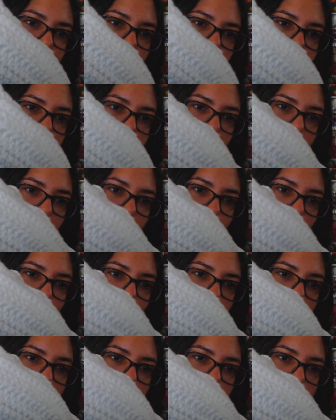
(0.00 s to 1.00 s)
is a
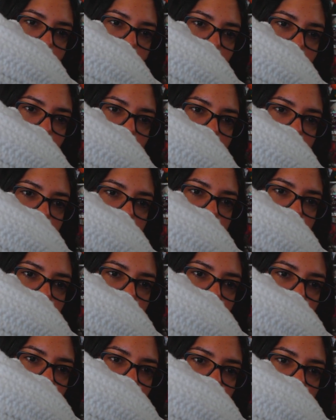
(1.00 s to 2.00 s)
loop in between
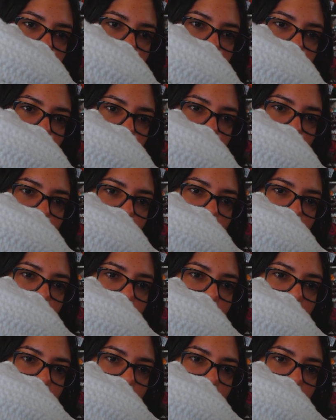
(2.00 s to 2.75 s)
each stitch,